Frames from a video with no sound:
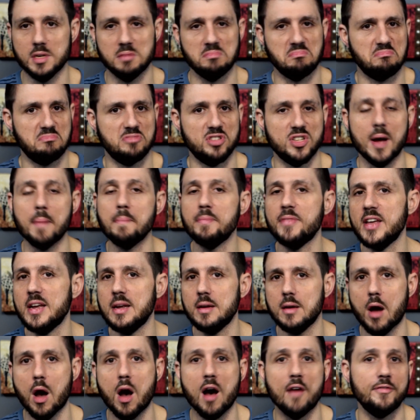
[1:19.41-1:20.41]
something
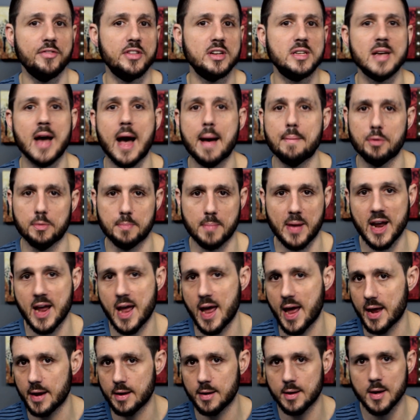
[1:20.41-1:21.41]
off the top of my
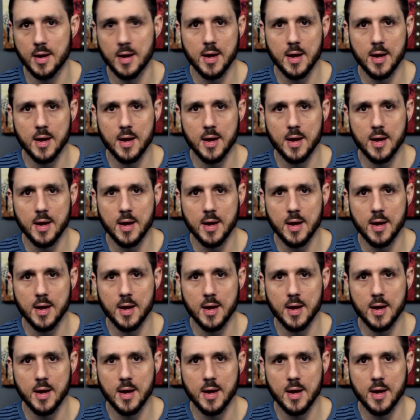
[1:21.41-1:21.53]
head,